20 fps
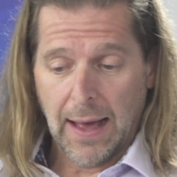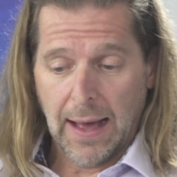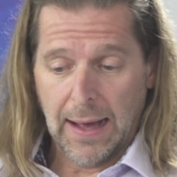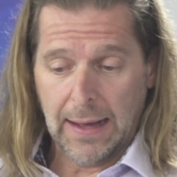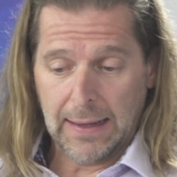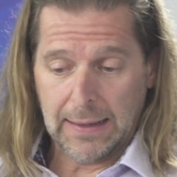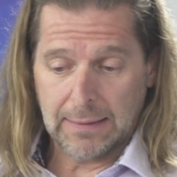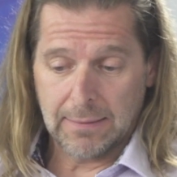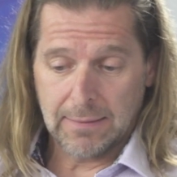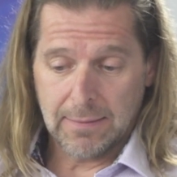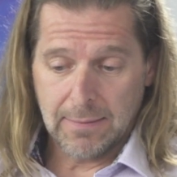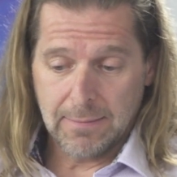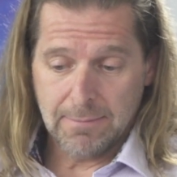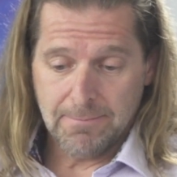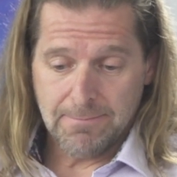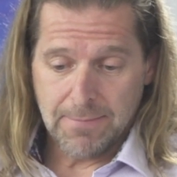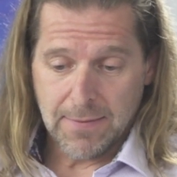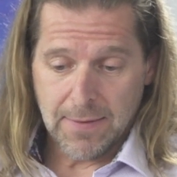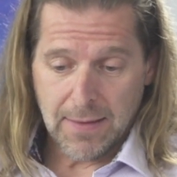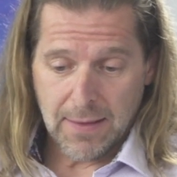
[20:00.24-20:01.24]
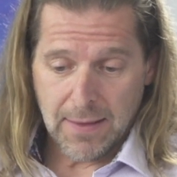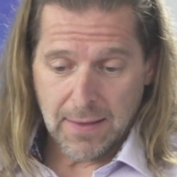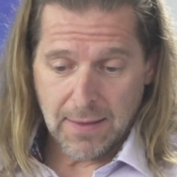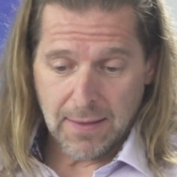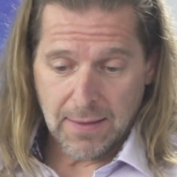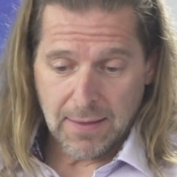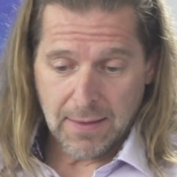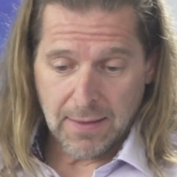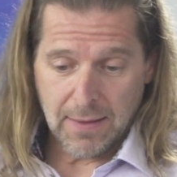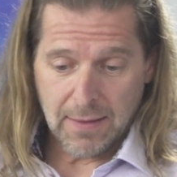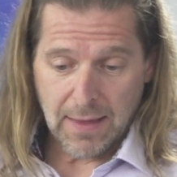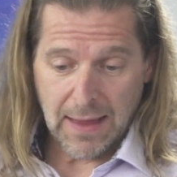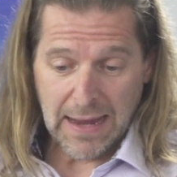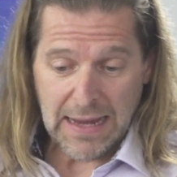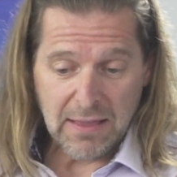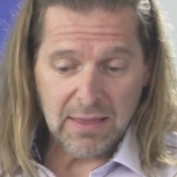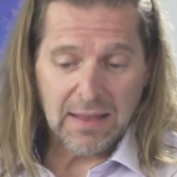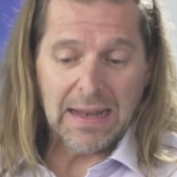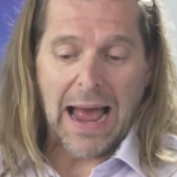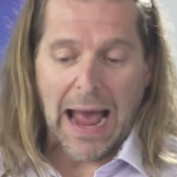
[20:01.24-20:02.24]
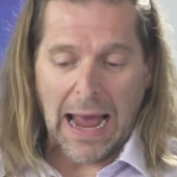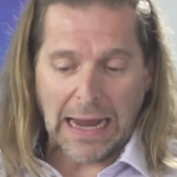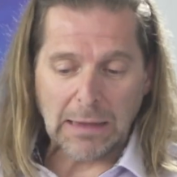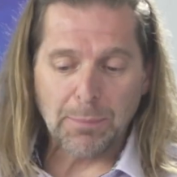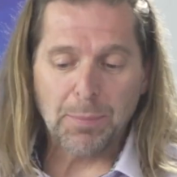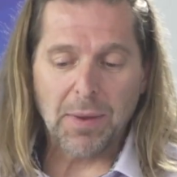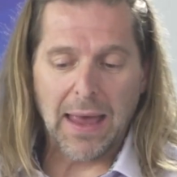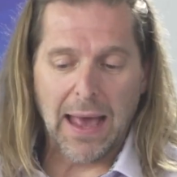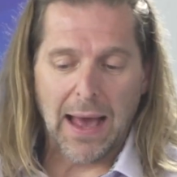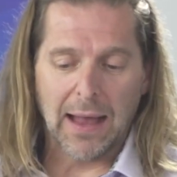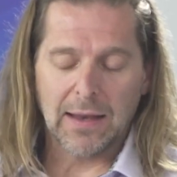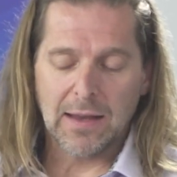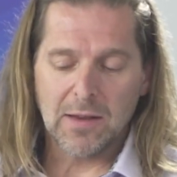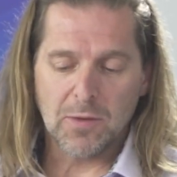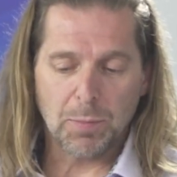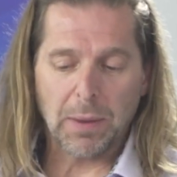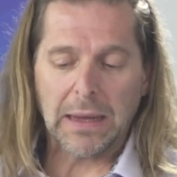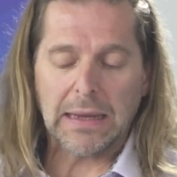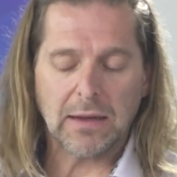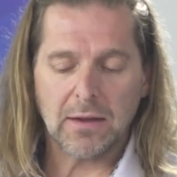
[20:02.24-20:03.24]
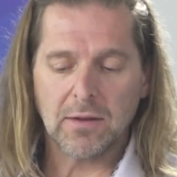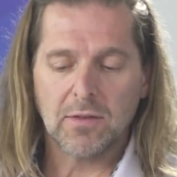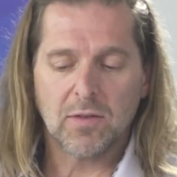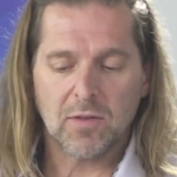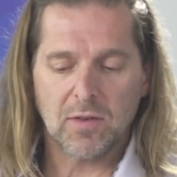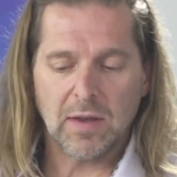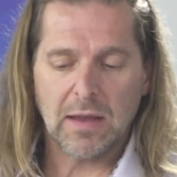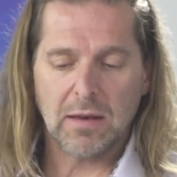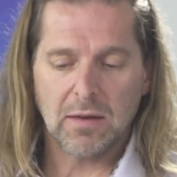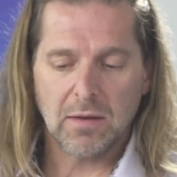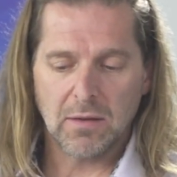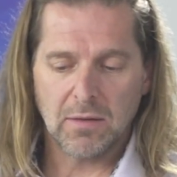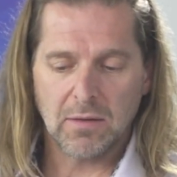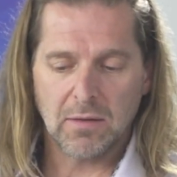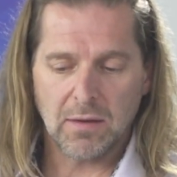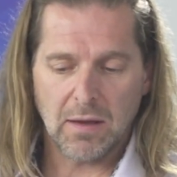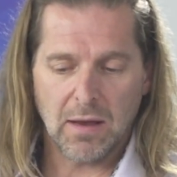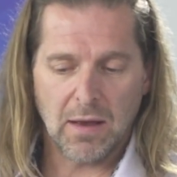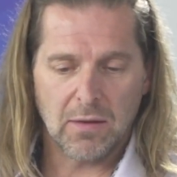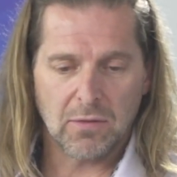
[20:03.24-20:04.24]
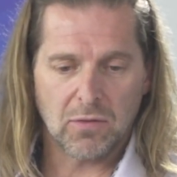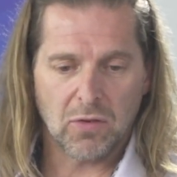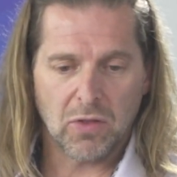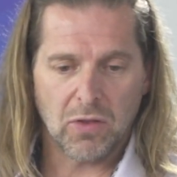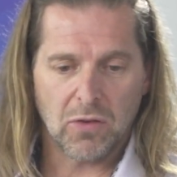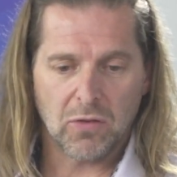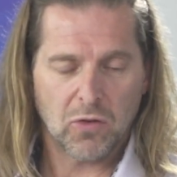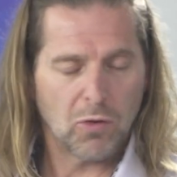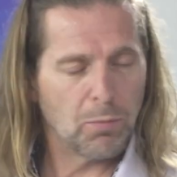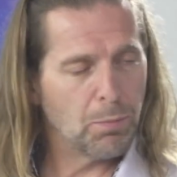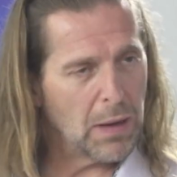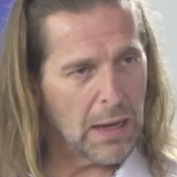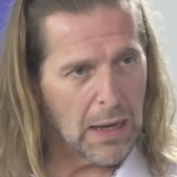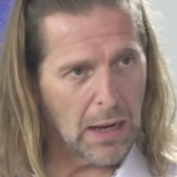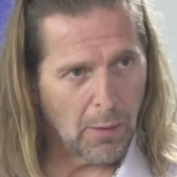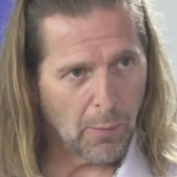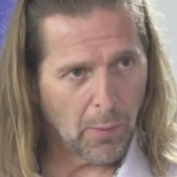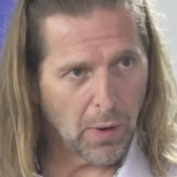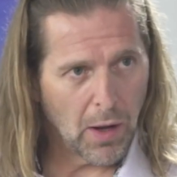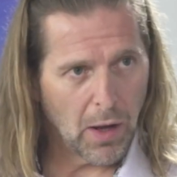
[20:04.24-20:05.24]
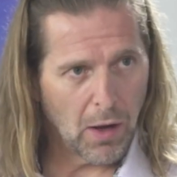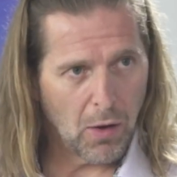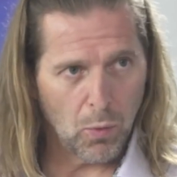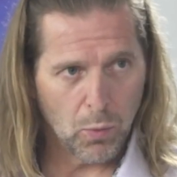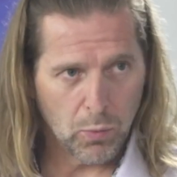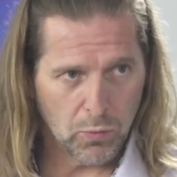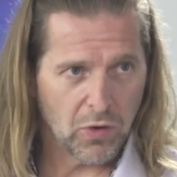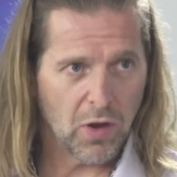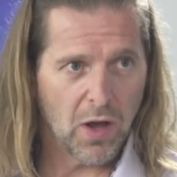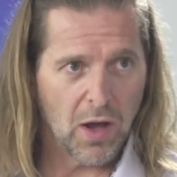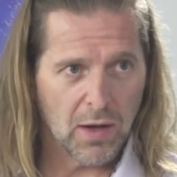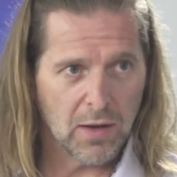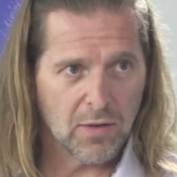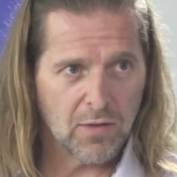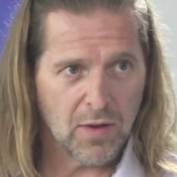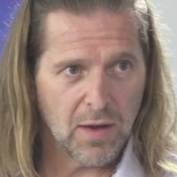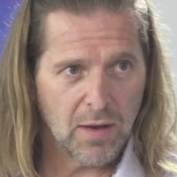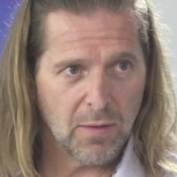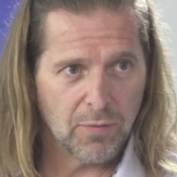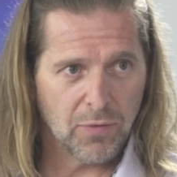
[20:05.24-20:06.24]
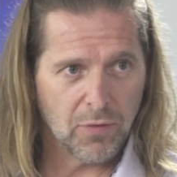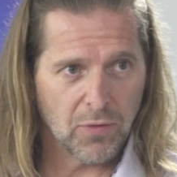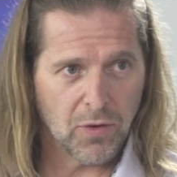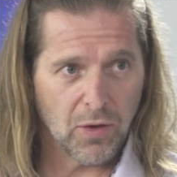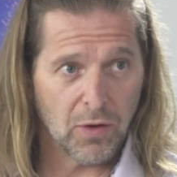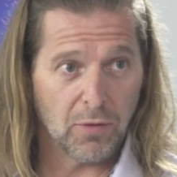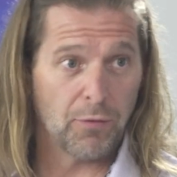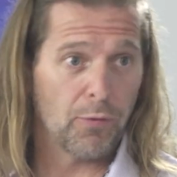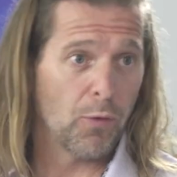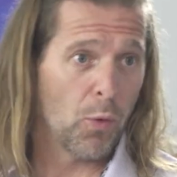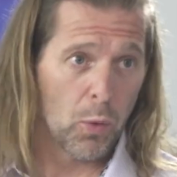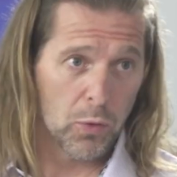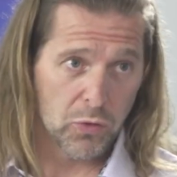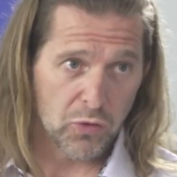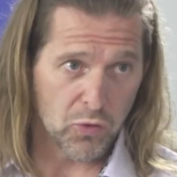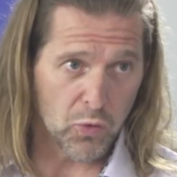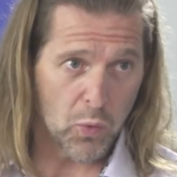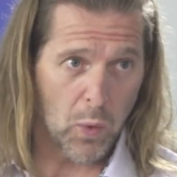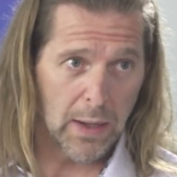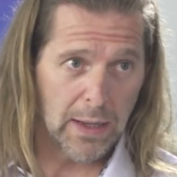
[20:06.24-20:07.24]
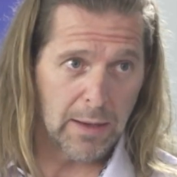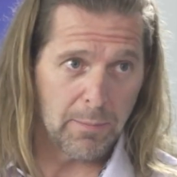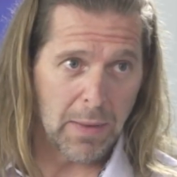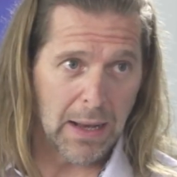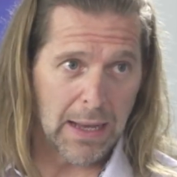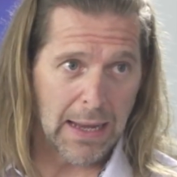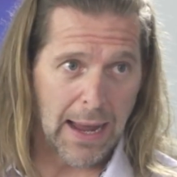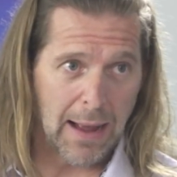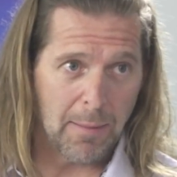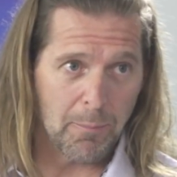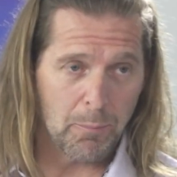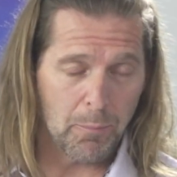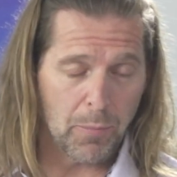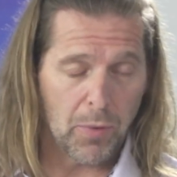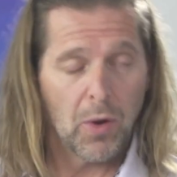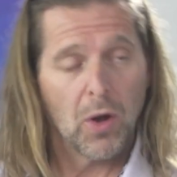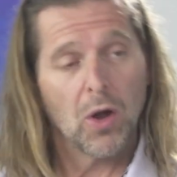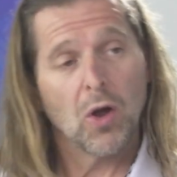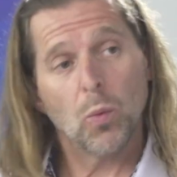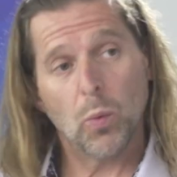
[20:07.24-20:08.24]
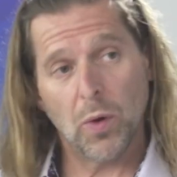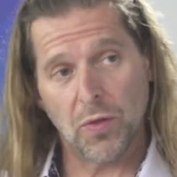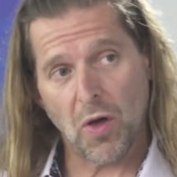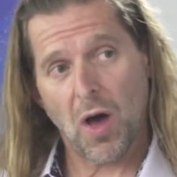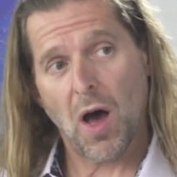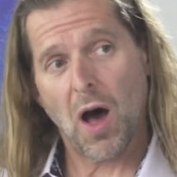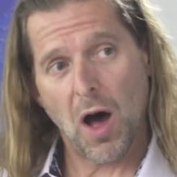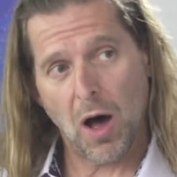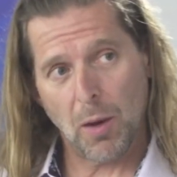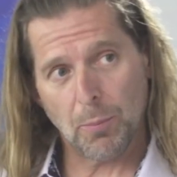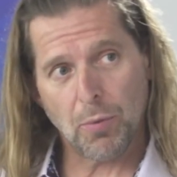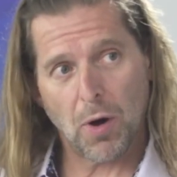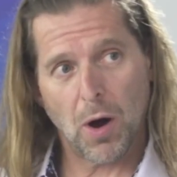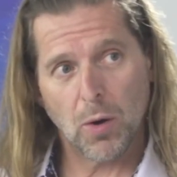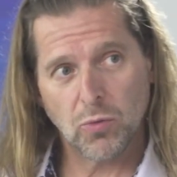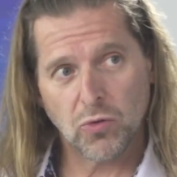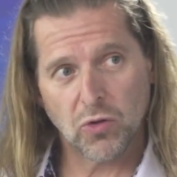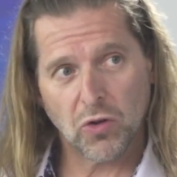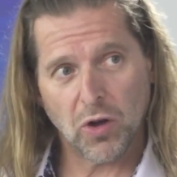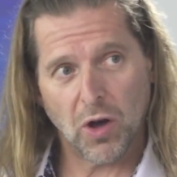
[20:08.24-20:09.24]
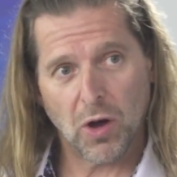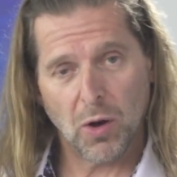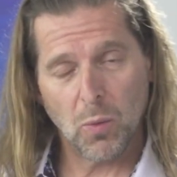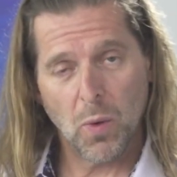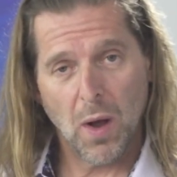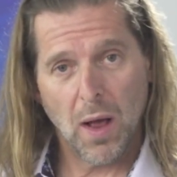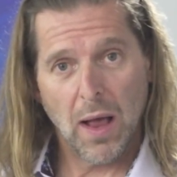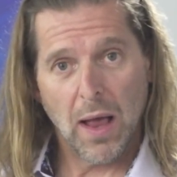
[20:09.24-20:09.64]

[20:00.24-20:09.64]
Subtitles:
Ethernet APL is being considered as the superior alternative to 4 to 20 milliamp with HART protocol